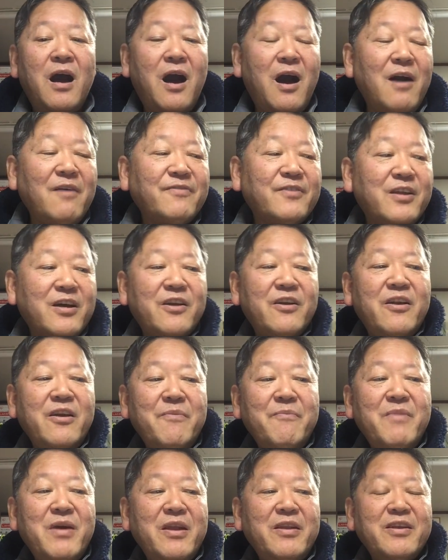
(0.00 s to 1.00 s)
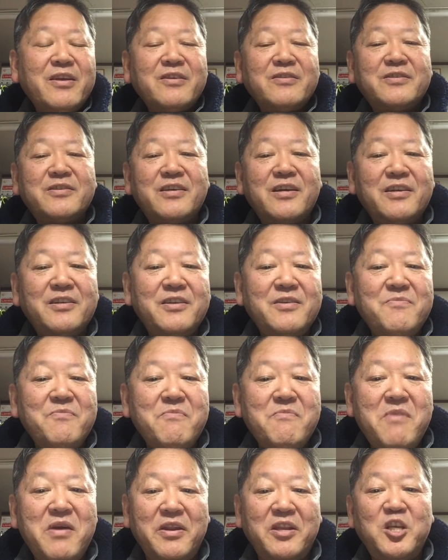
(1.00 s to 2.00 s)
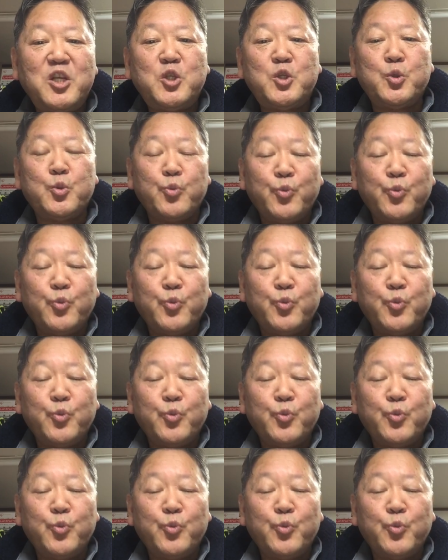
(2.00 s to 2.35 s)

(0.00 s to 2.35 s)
After remaining 30 minutes,